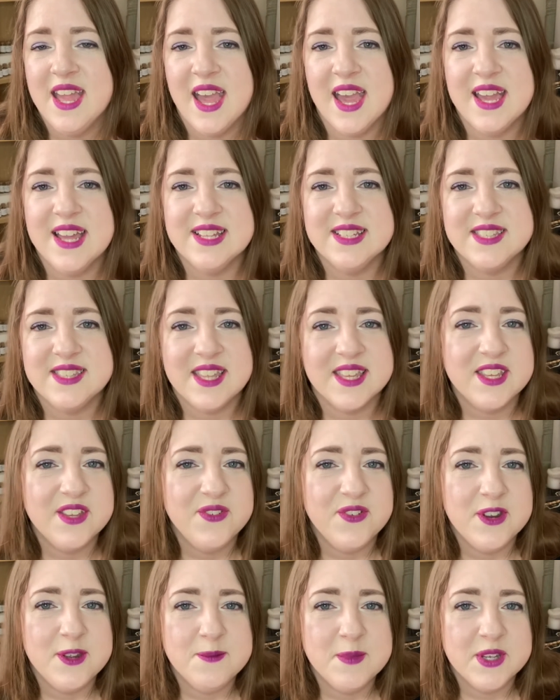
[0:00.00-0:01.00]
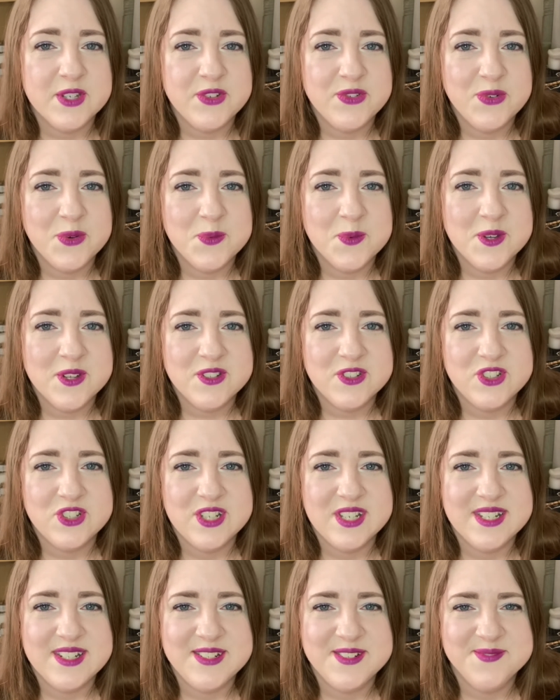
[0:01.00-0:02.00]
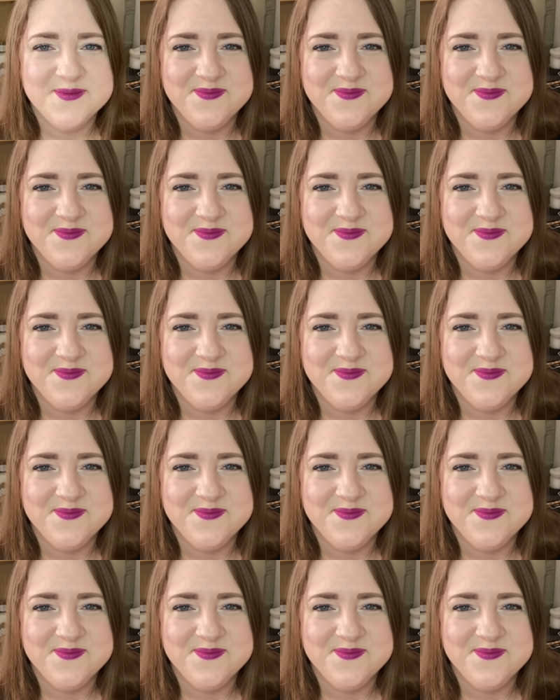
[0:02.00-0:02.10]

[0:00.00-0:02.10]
and thank you very much for watching.